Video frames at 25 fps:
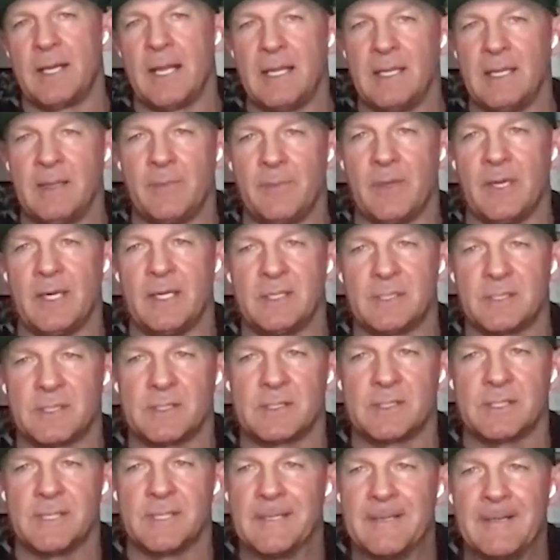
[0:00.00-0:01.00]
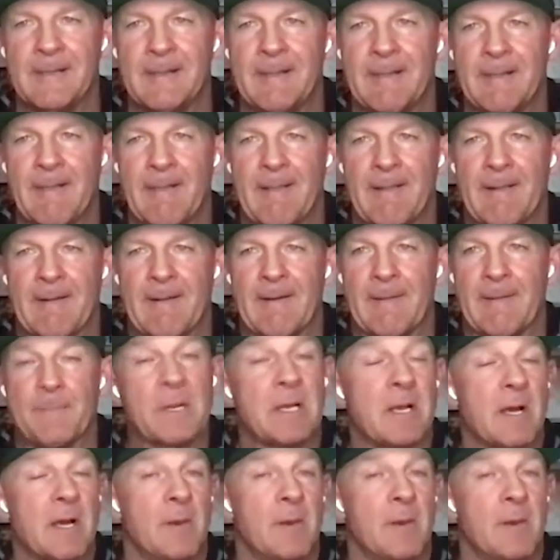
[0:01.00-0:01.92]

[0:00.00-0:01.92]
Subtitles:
daily basis, it